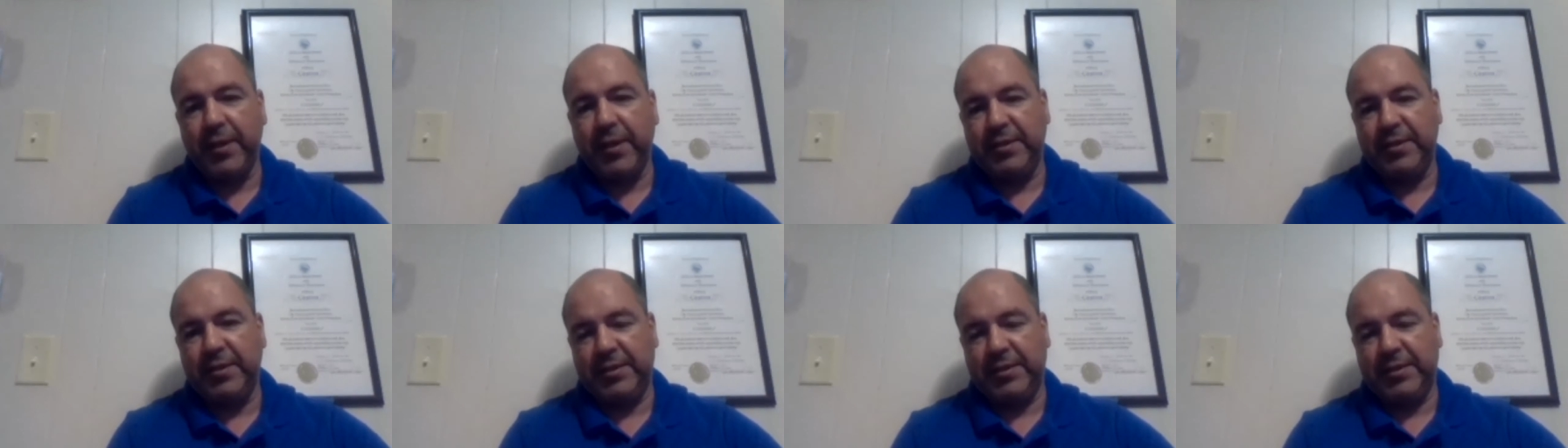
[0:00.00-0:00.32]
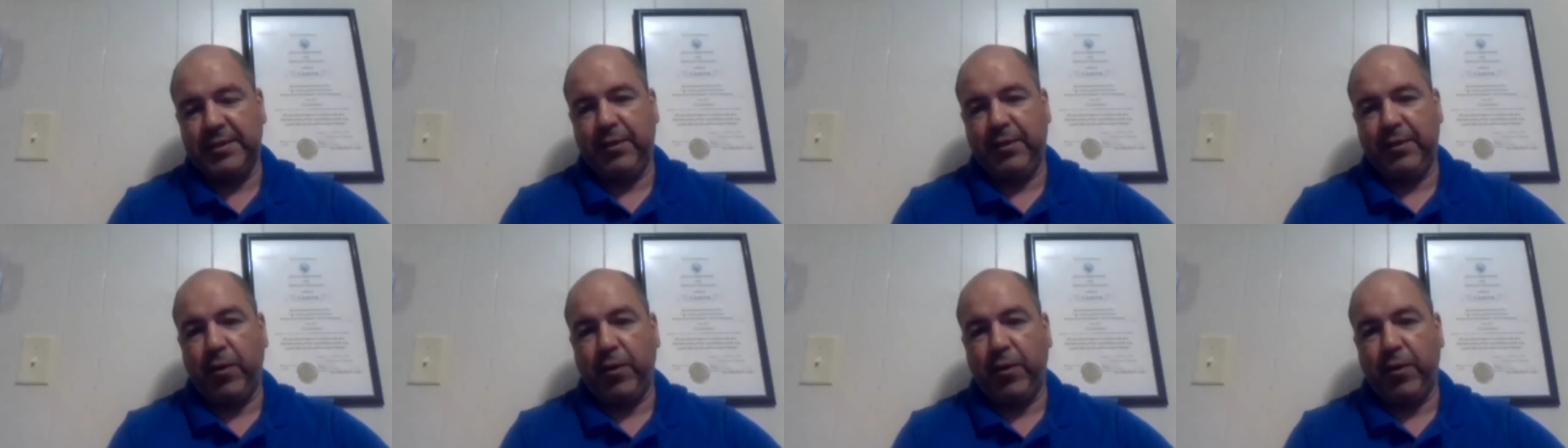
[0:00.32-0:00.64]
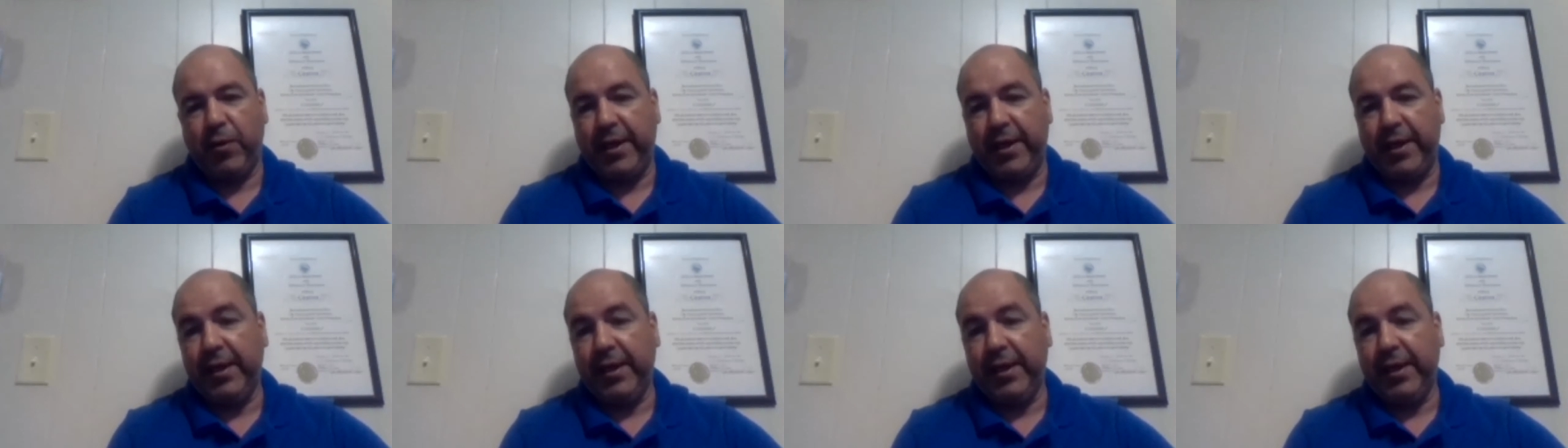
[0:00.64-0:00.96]
I say, well,
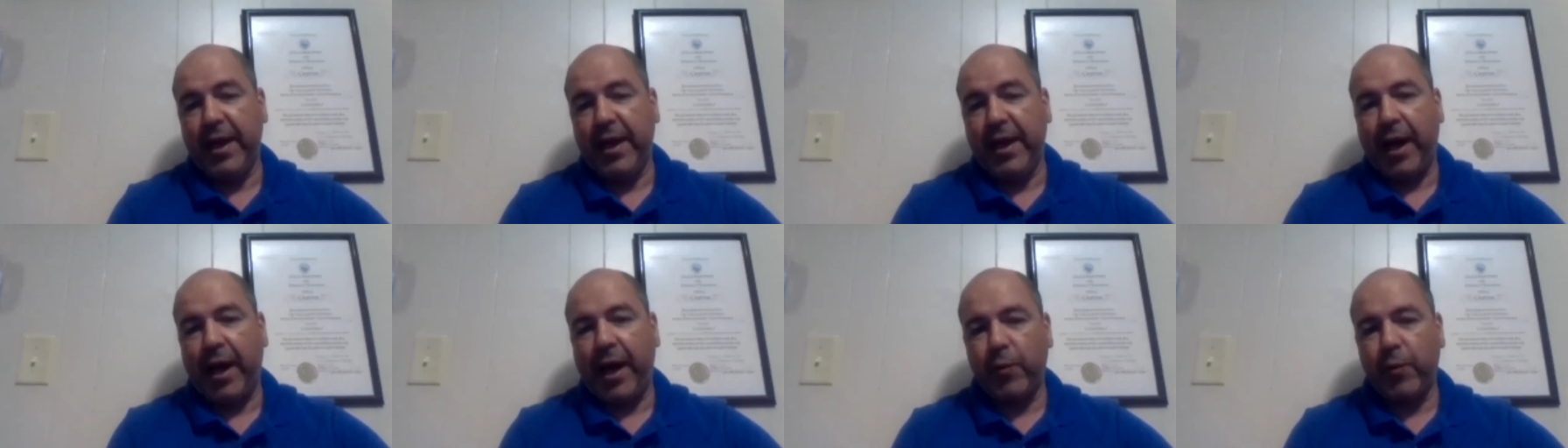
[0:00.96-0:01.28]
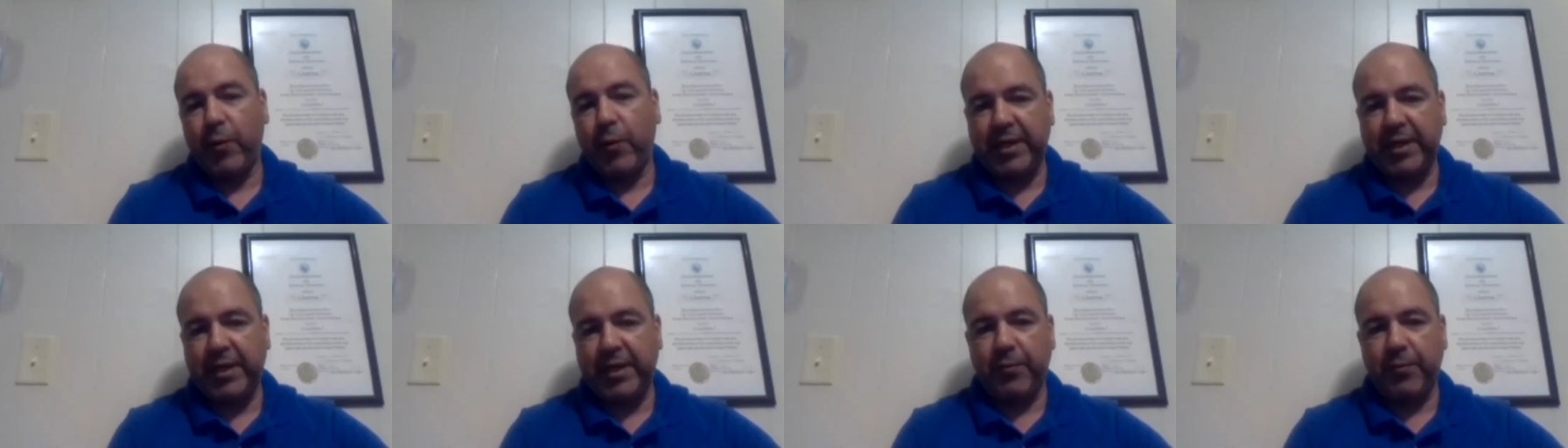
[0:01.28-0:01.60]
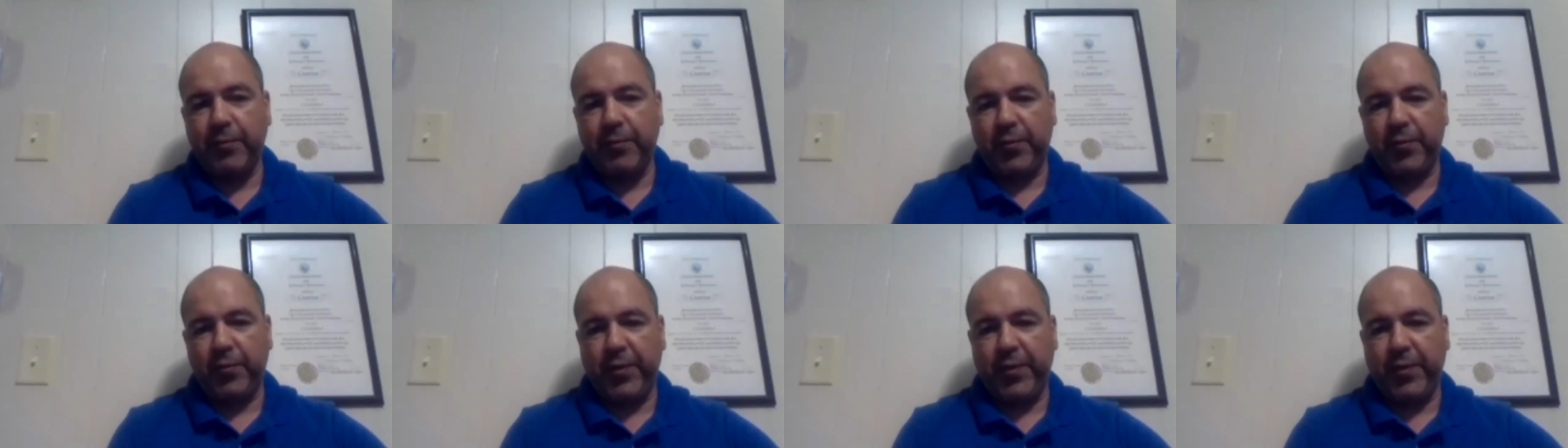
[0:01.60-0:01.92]
okay, I was
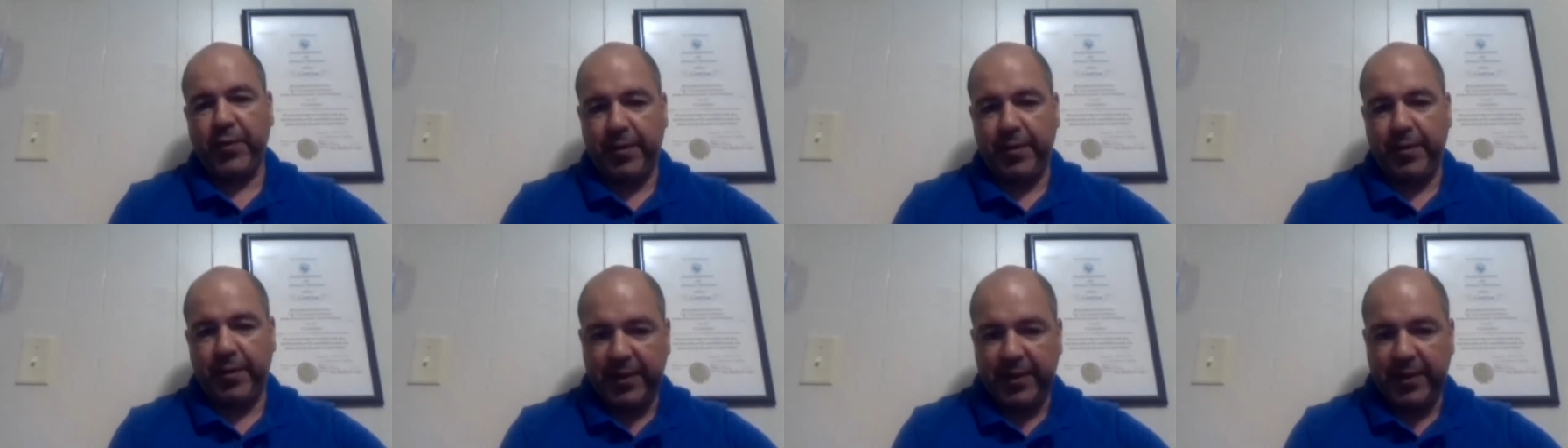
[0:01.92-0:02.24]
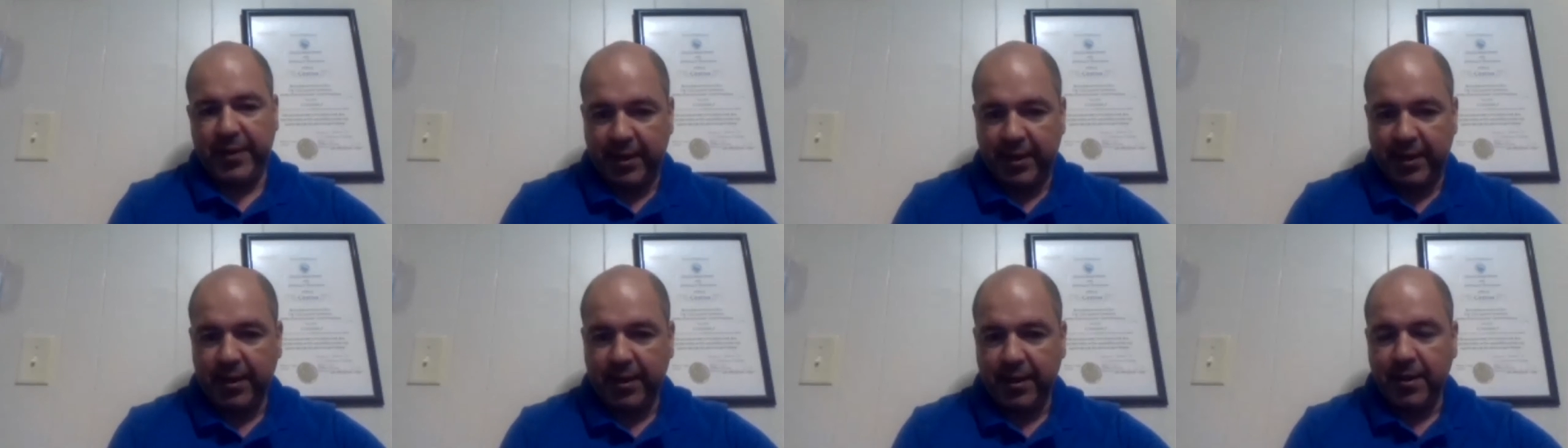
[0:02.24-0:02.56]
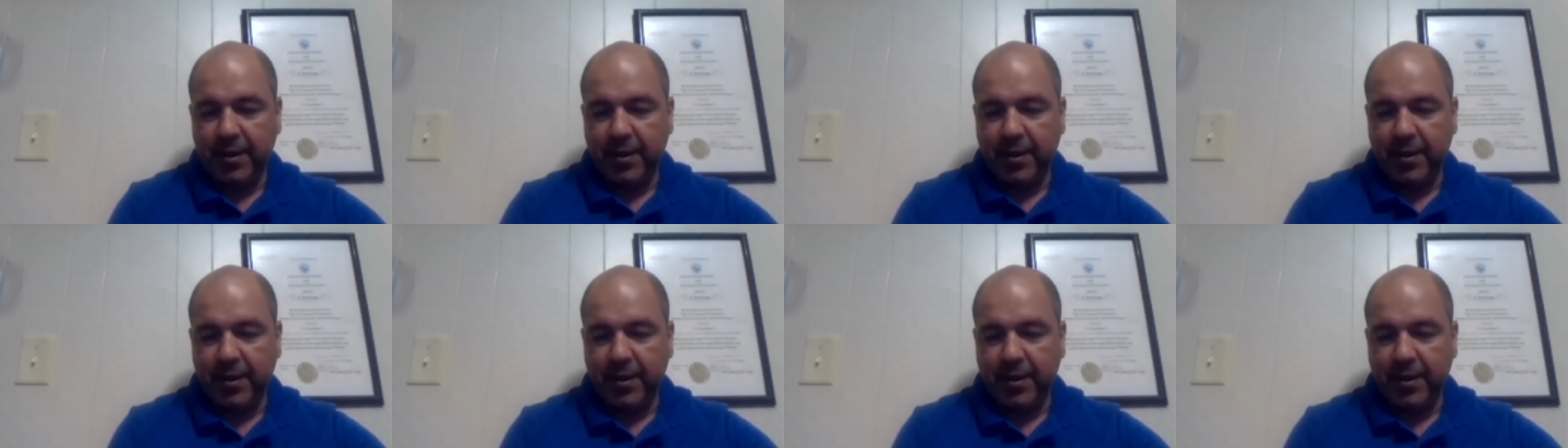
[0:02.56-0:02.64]
gonna prepare my